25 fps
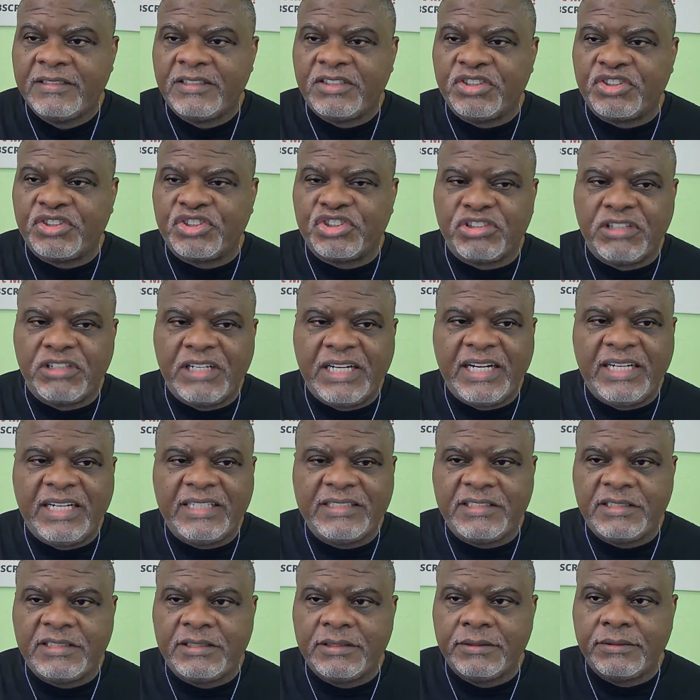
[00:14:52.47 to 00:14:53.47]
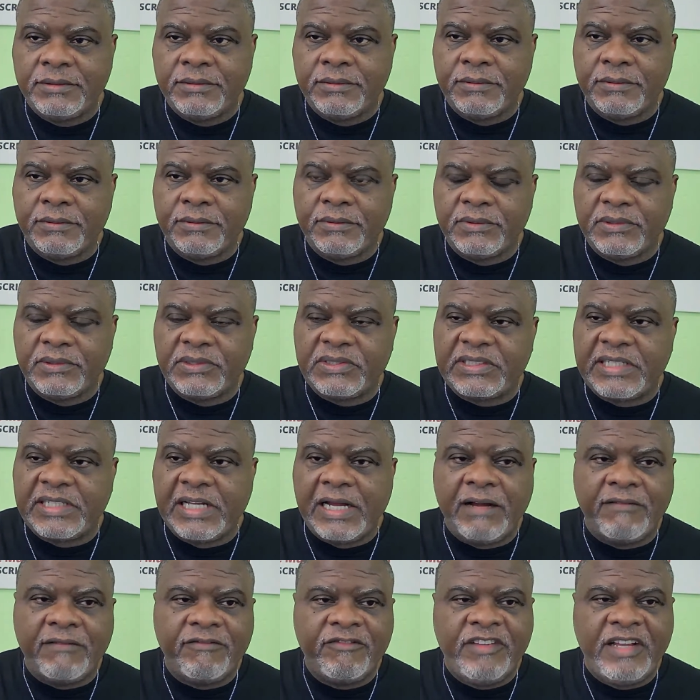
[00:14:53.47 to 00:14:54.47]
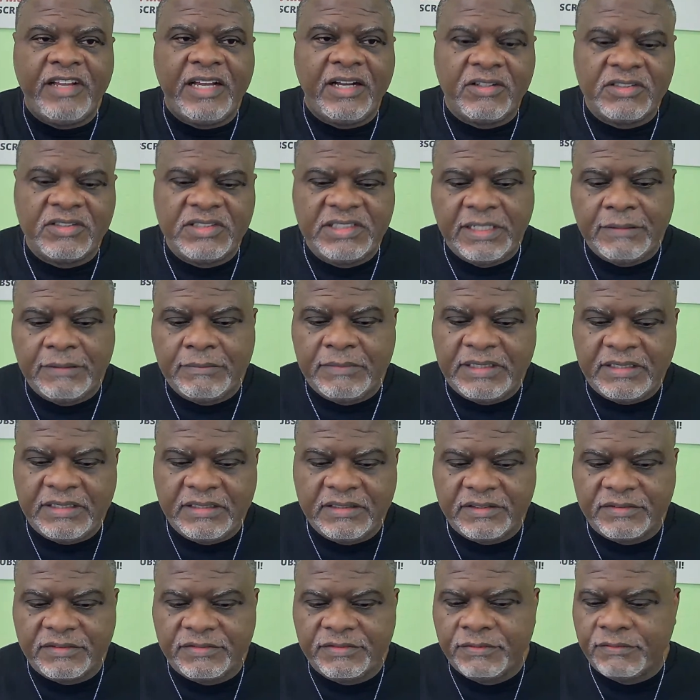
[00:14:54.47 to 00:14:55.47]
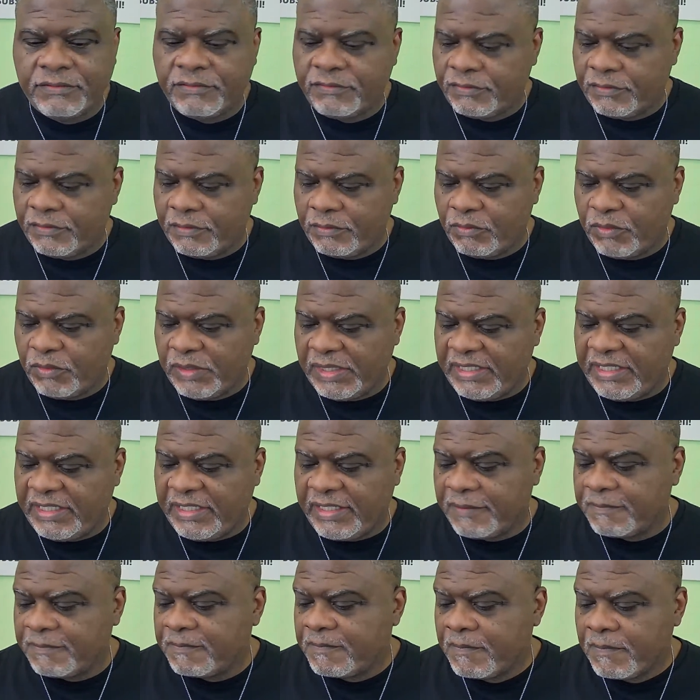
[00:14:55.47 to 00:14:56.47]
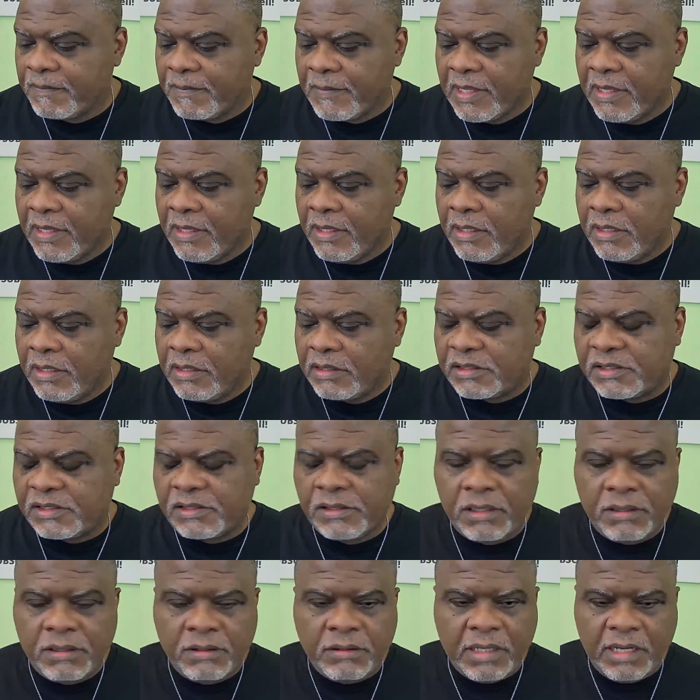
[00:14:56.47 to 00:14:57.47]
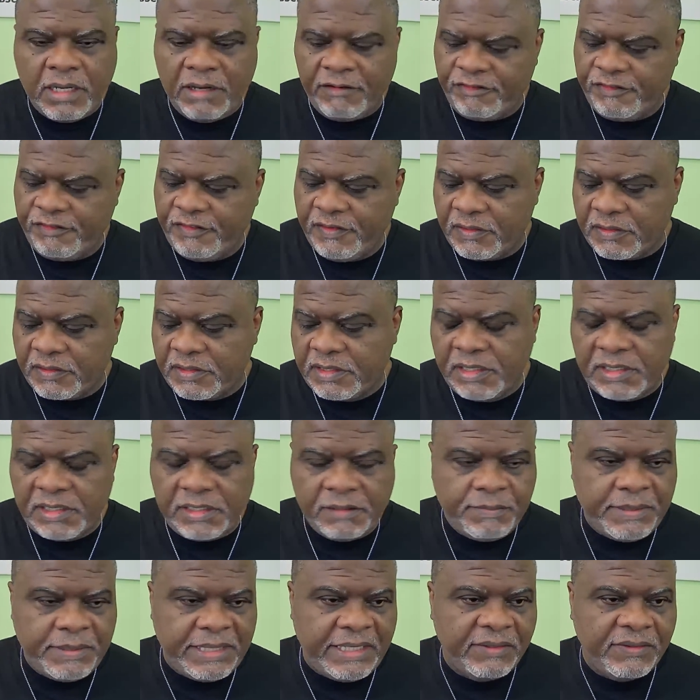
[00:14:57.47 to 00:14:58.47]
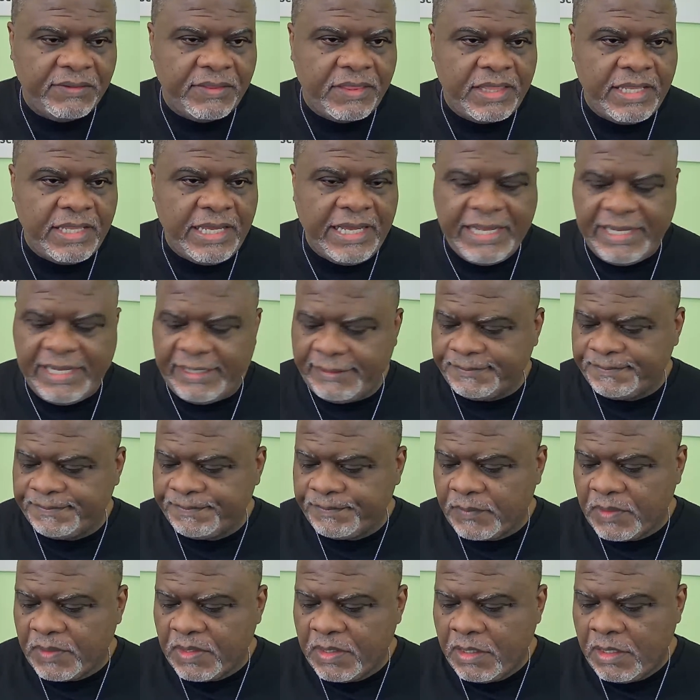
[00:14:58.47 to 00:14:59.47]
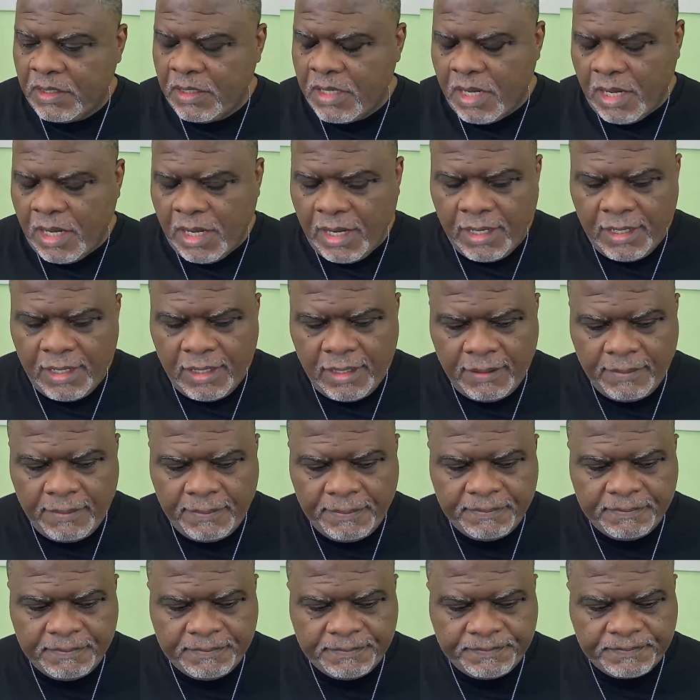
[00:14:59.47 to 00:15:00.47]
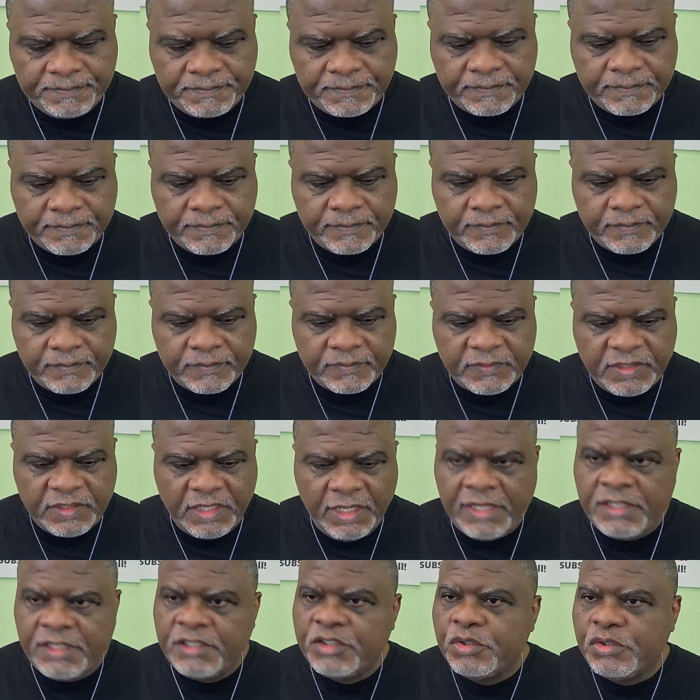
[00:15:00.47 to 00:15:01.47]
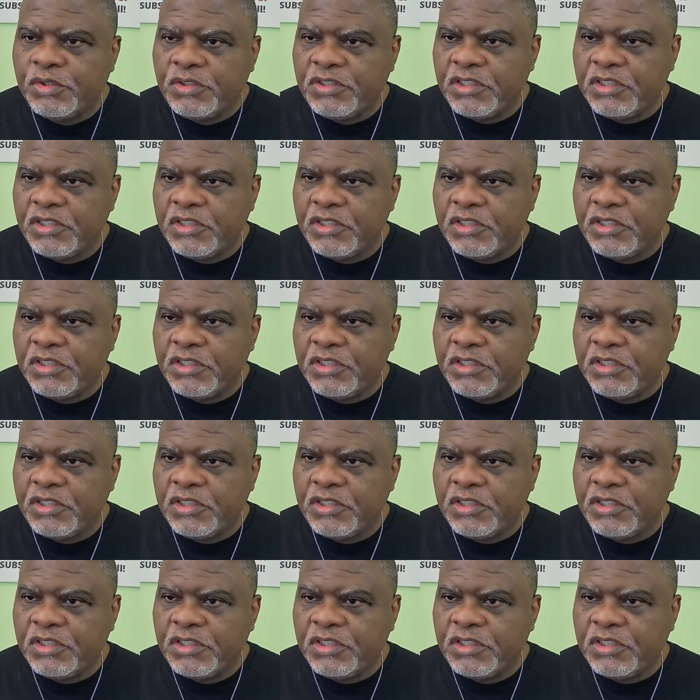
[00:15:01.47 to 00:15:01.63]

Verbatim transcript: to try to stop Val Demings from winning. So I feel good about that. Um, in New